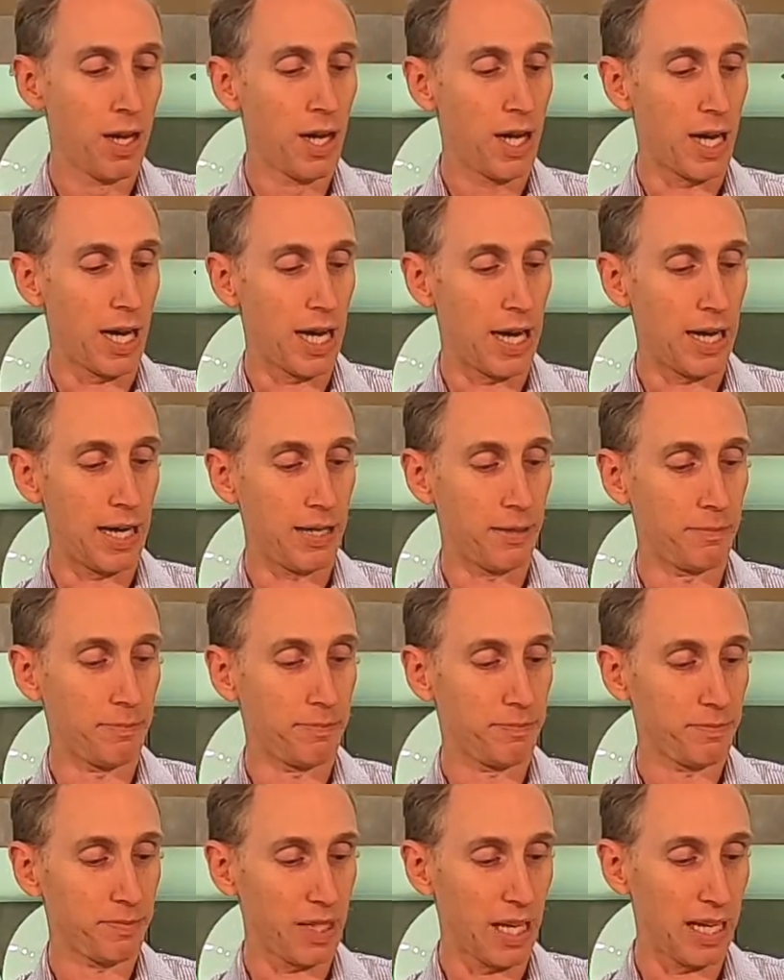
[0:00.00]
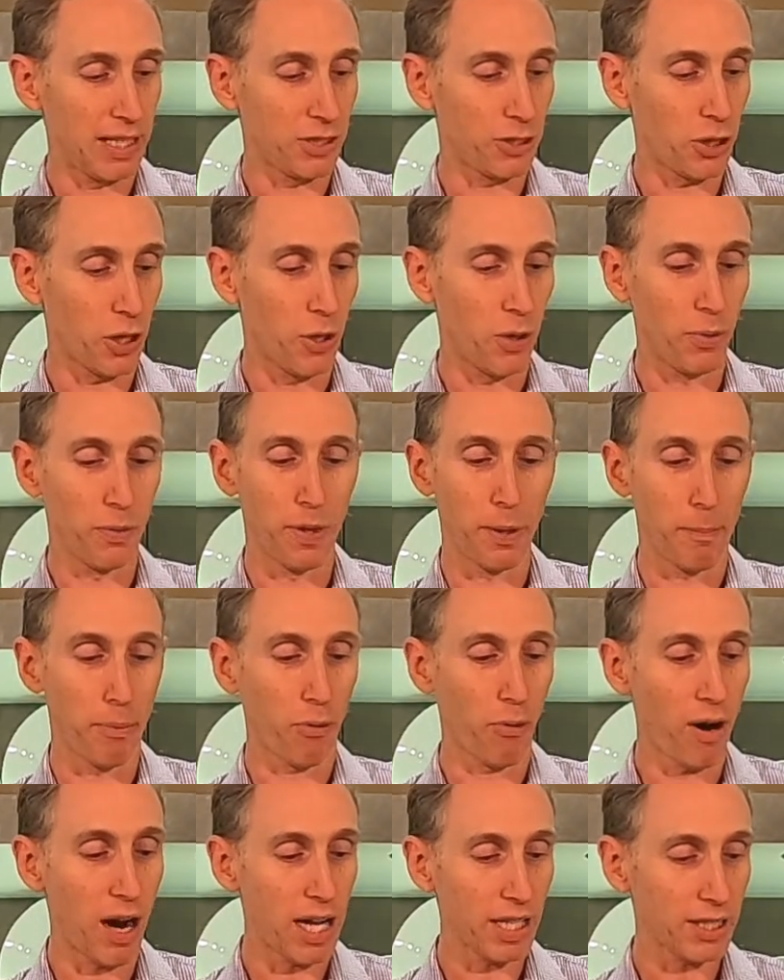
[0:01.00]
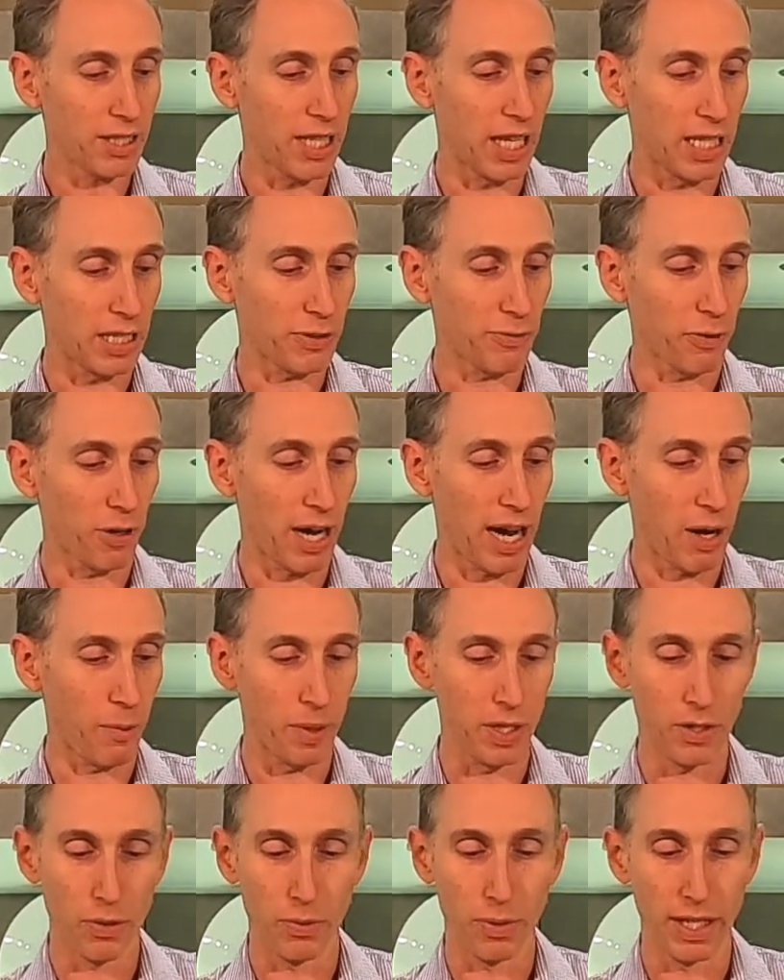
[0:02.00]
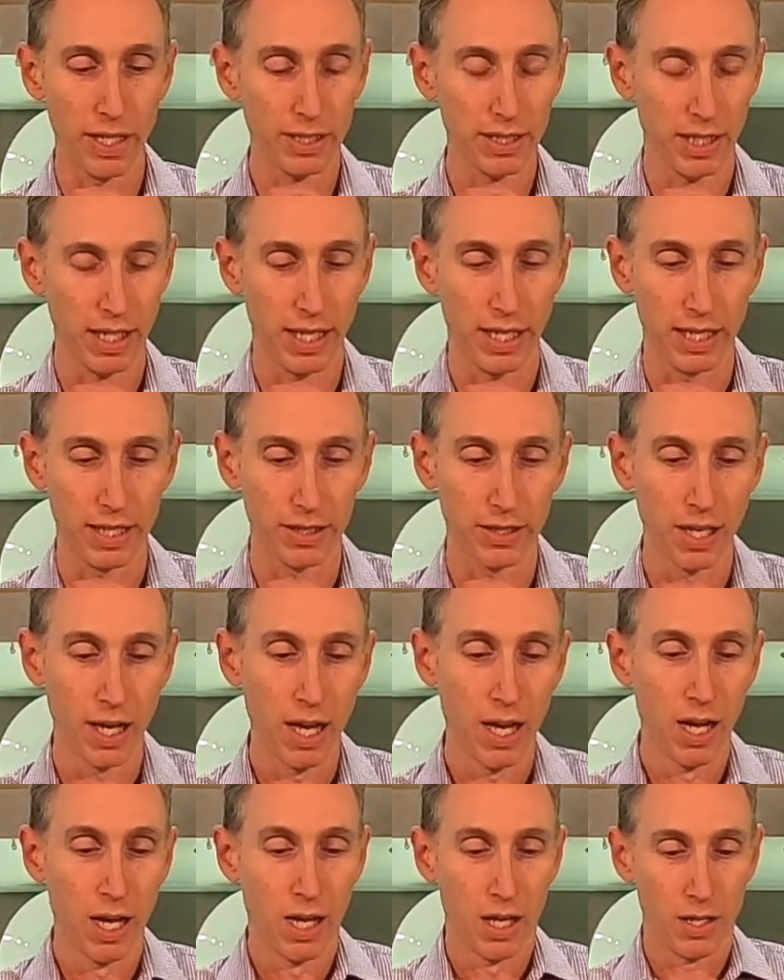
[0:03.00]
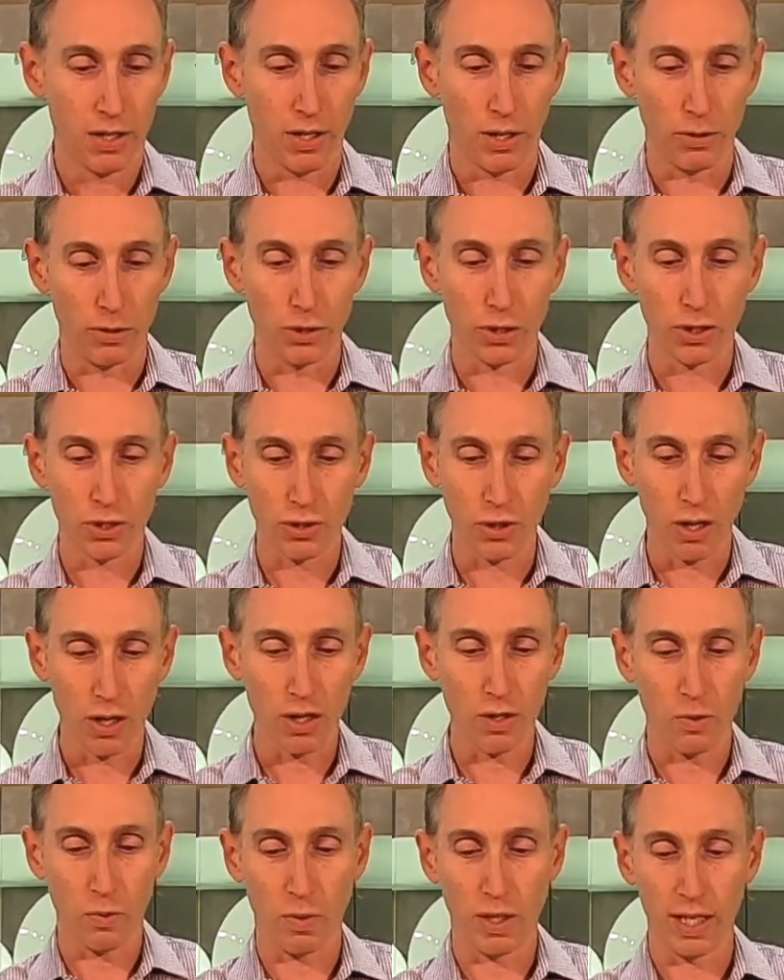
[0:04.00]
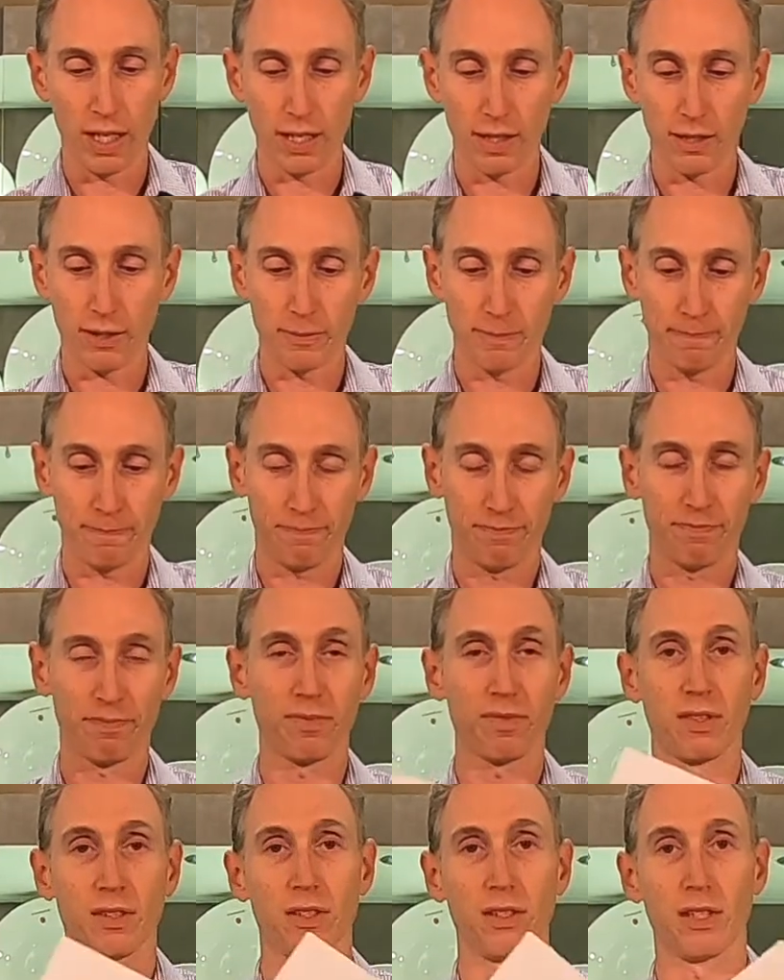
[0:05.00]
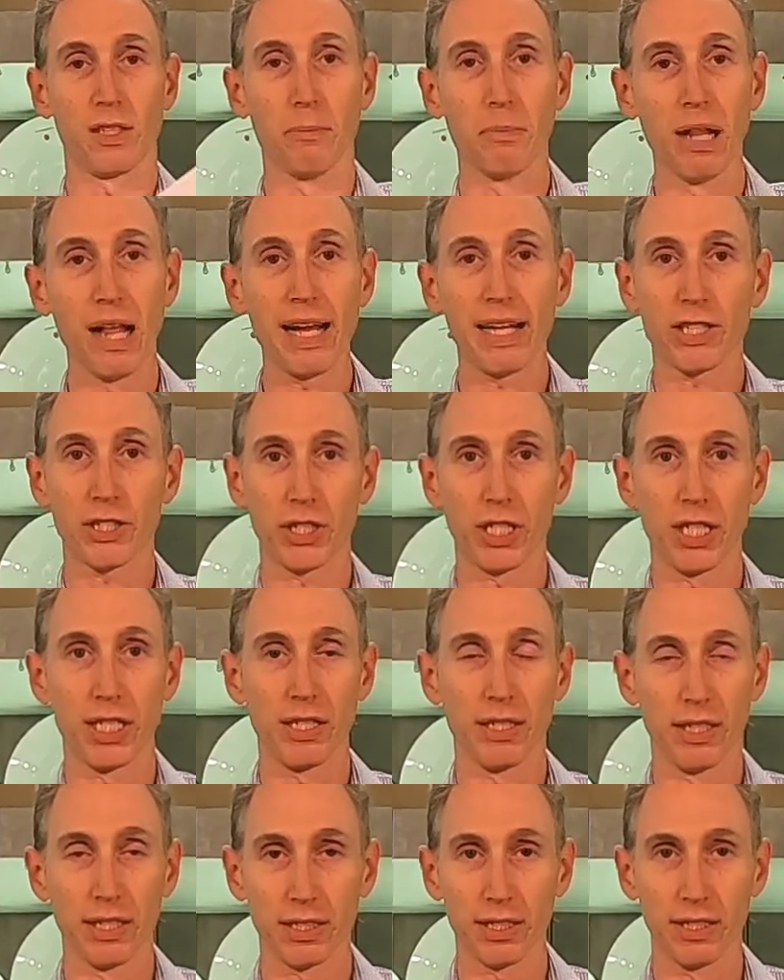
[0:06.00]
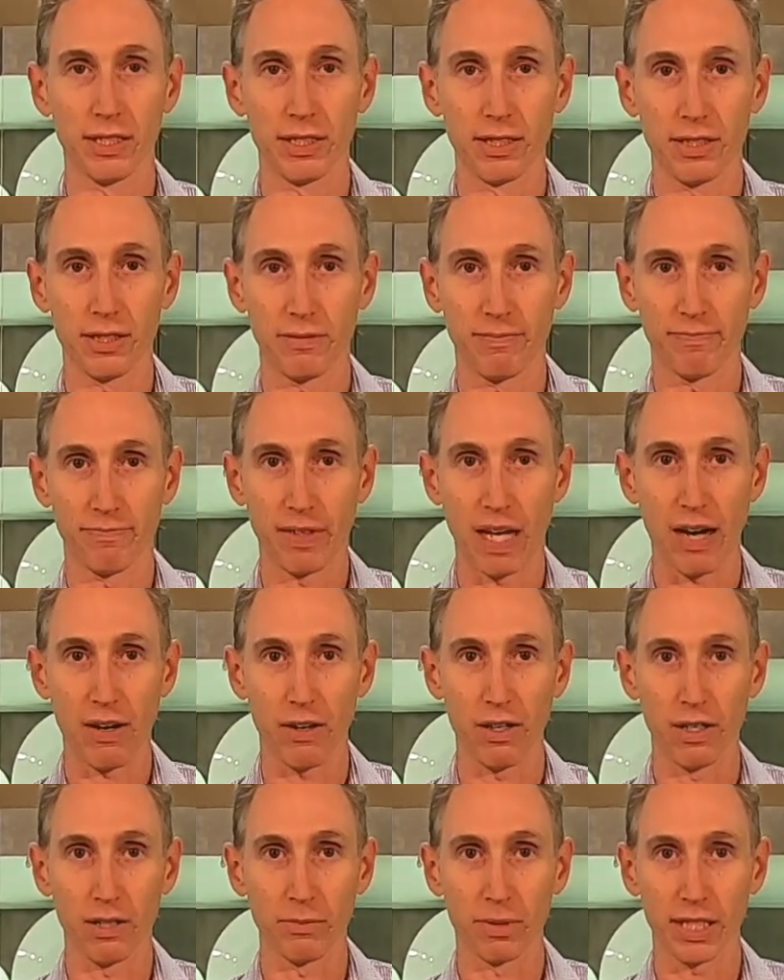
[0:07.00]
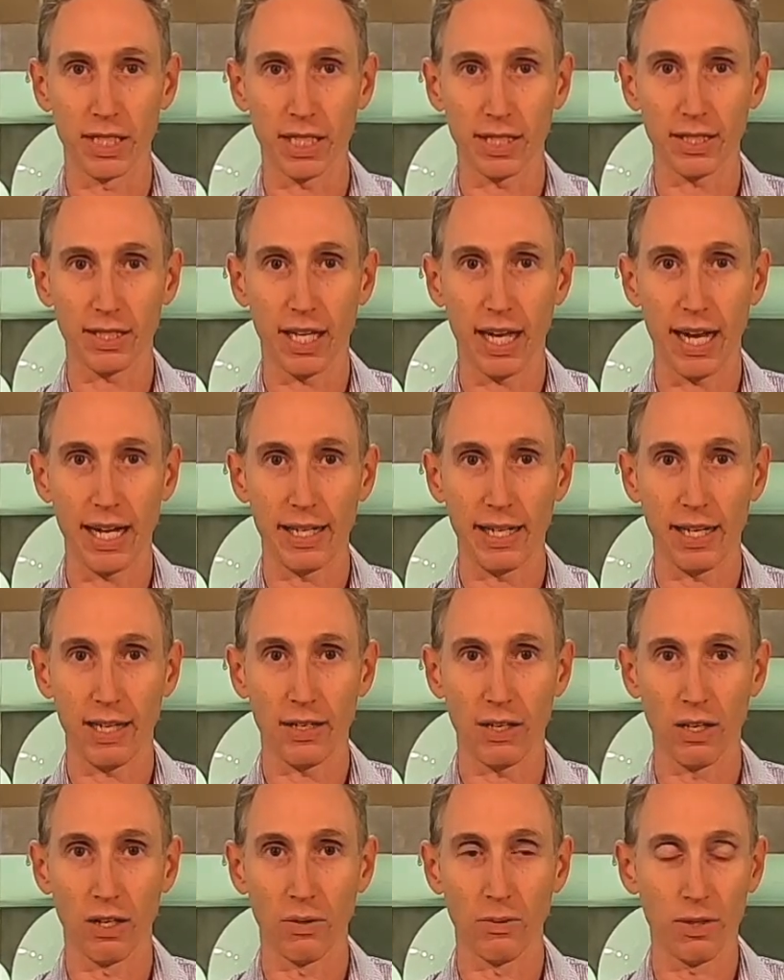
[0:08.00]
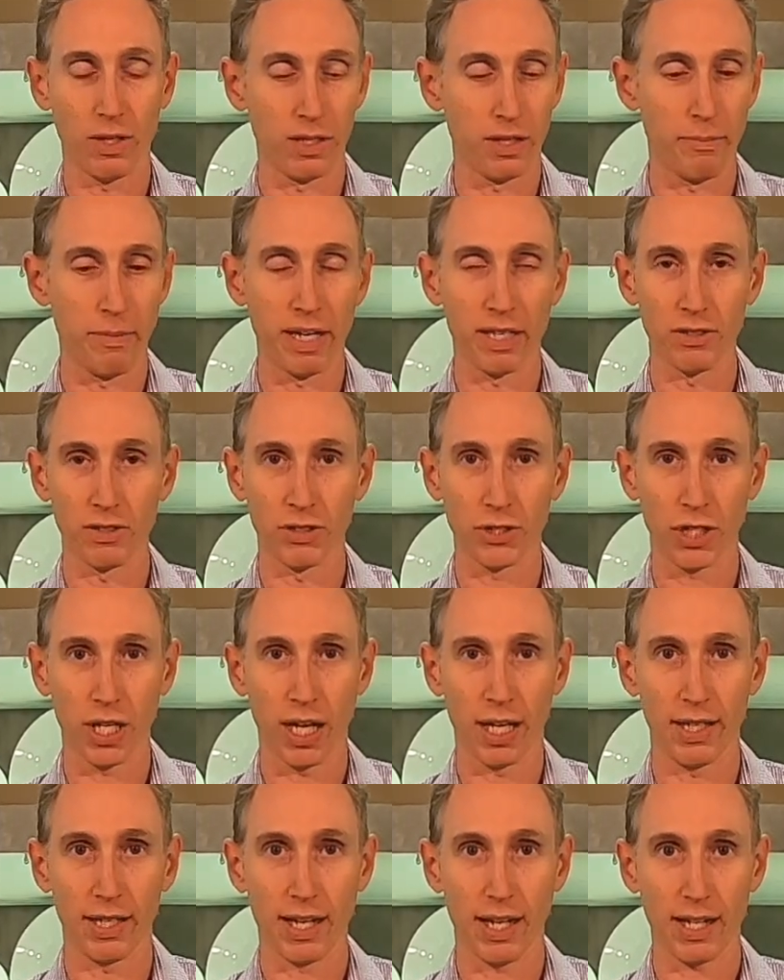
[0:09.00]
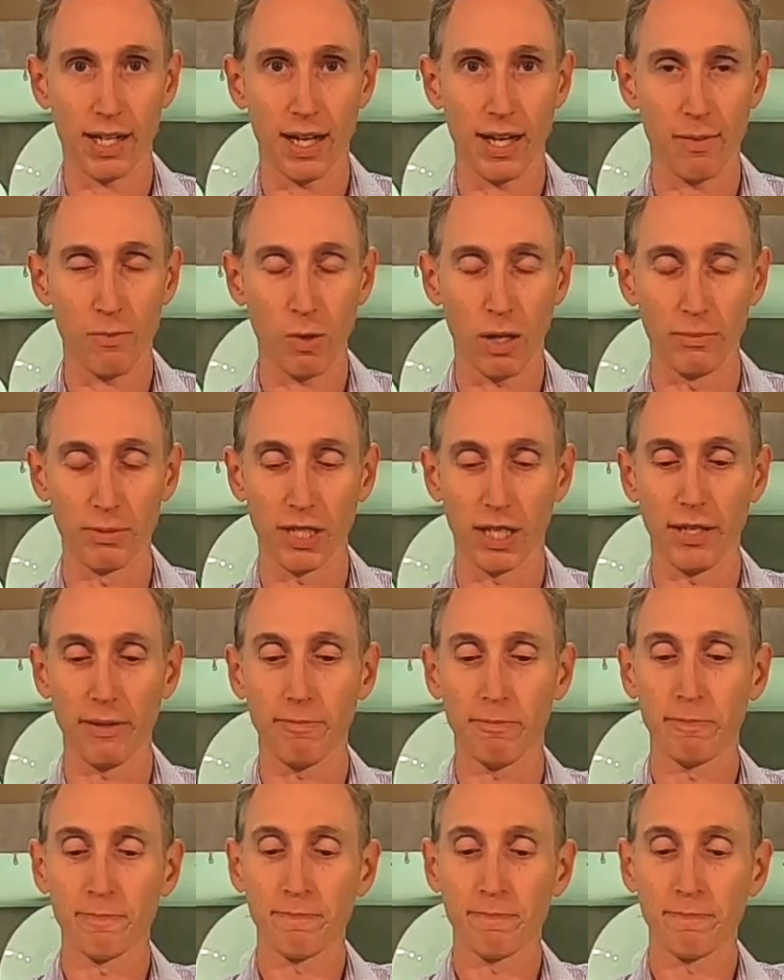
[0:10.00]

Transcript: And so the process for how we do this is, you start with the blank sheet. This is our item 6880 on the MarylandChina.com website.